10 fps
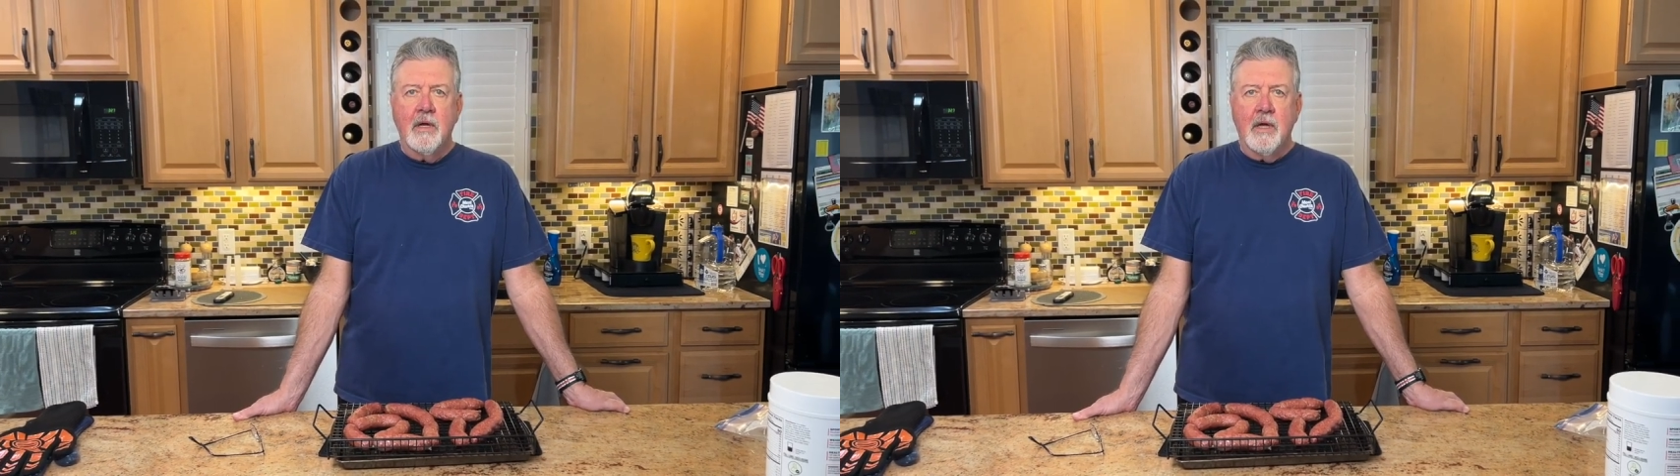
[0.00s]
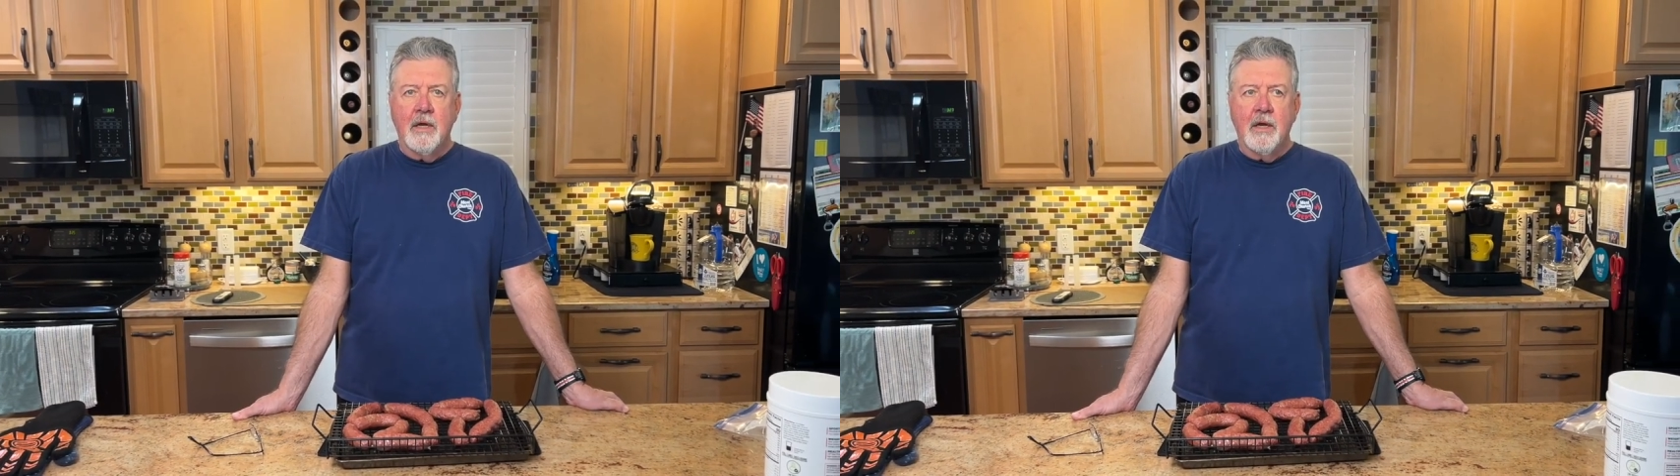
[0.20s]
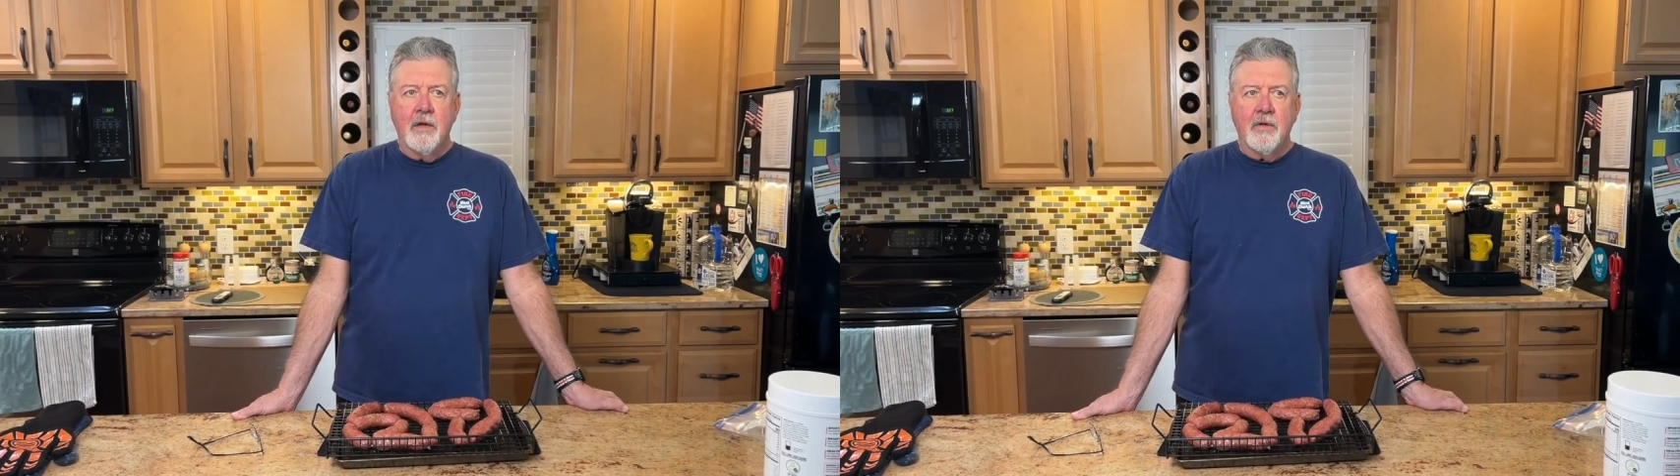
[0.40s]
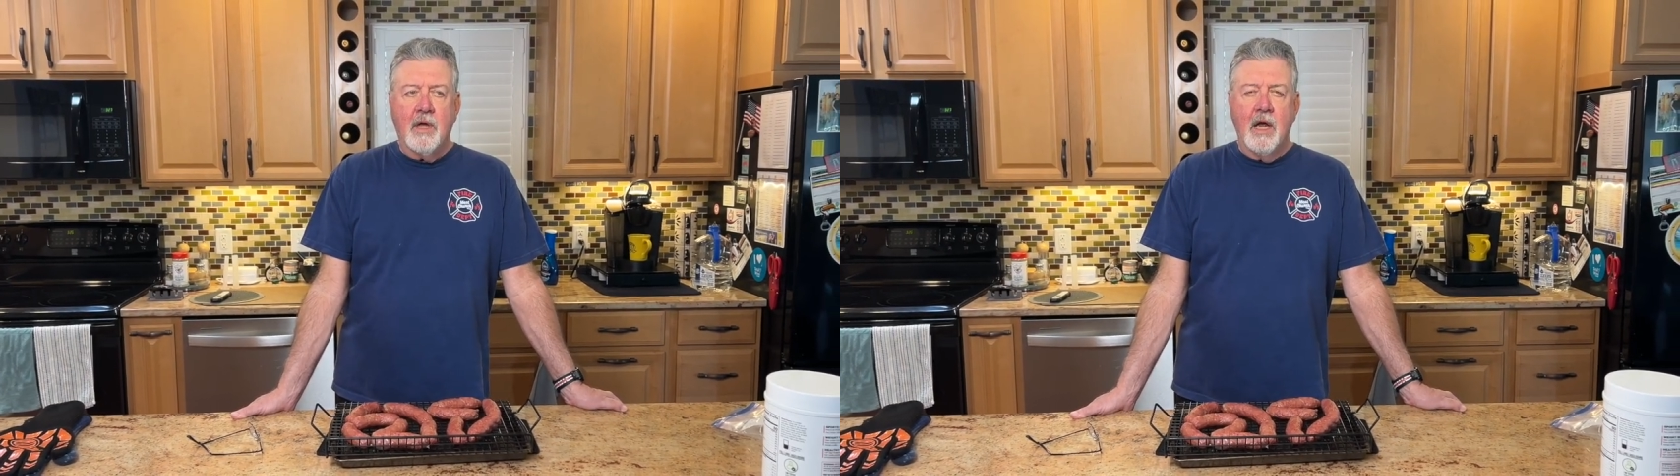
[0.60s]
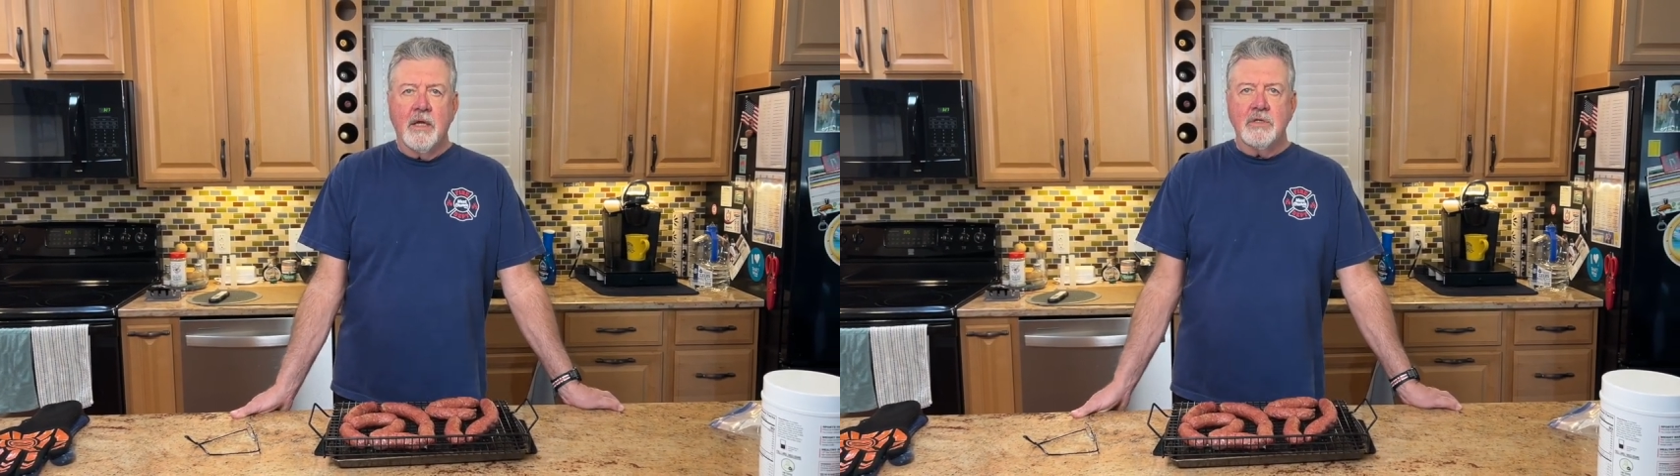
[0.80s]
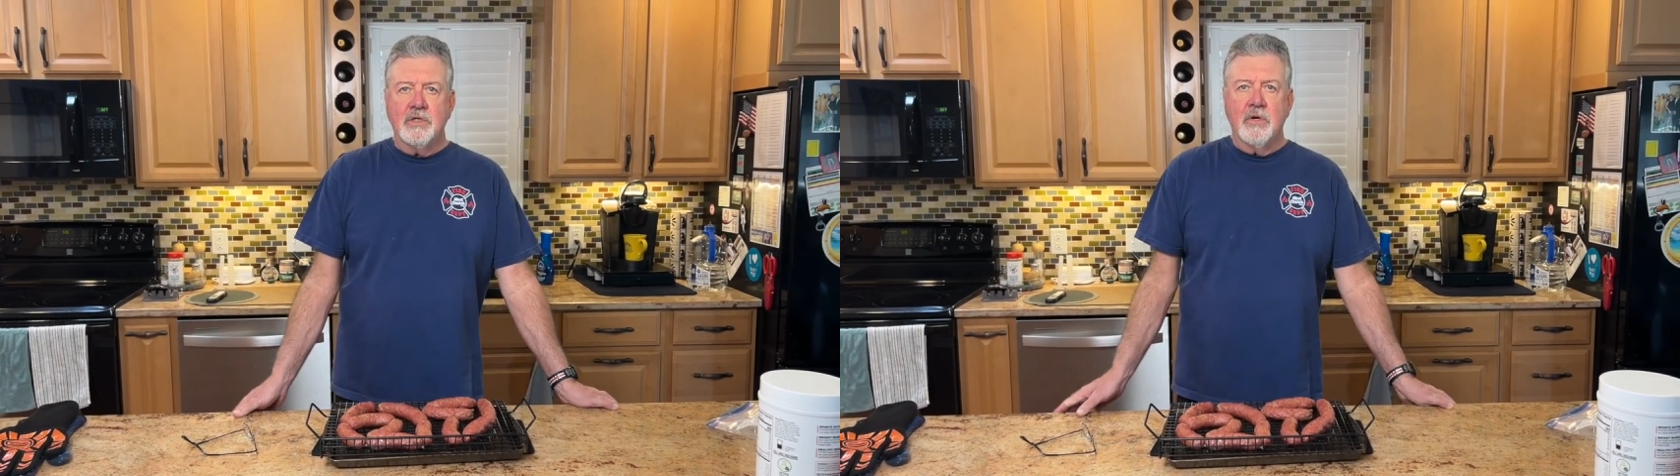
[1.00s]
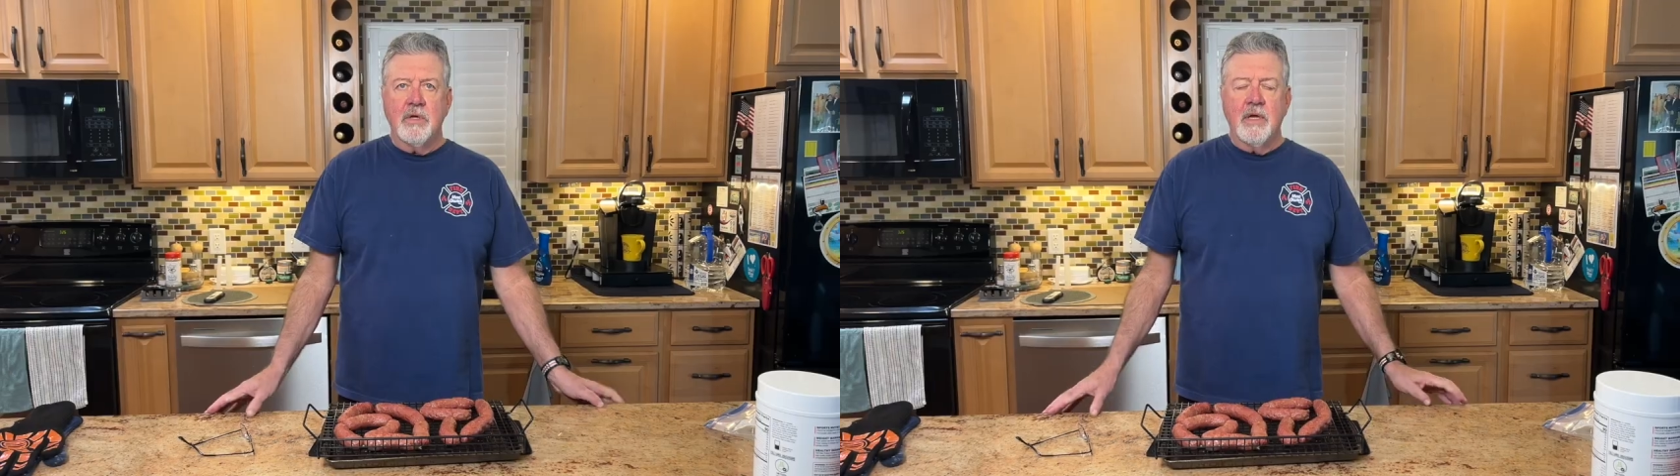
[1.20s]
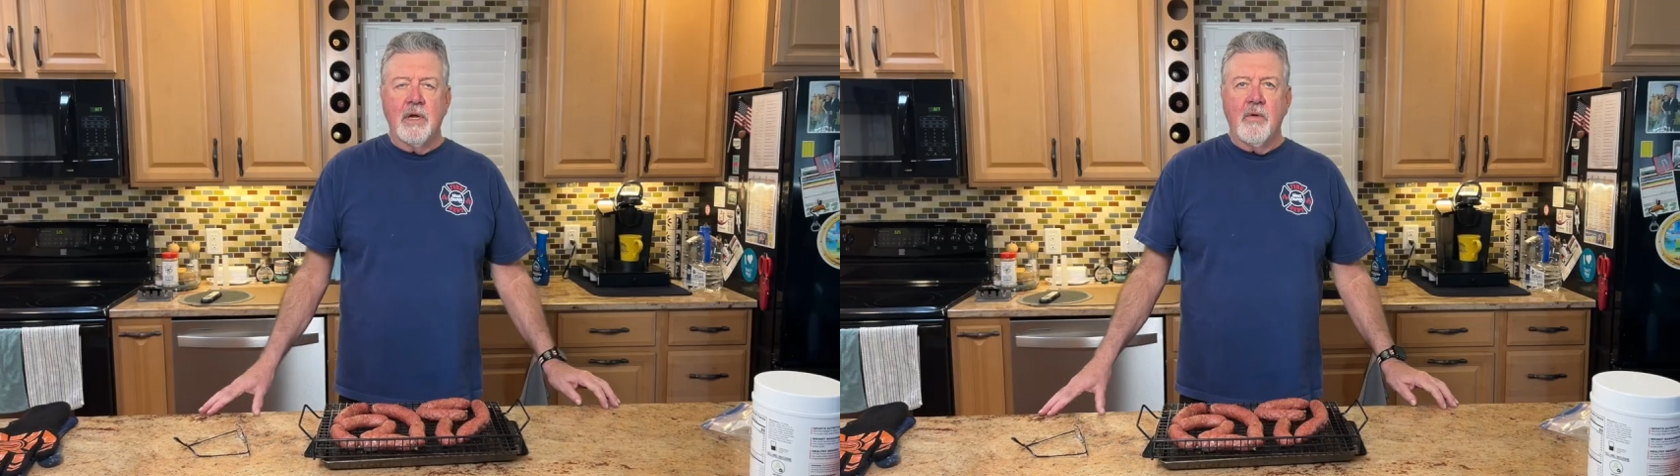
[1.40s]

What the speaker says: and any other kind of junk in.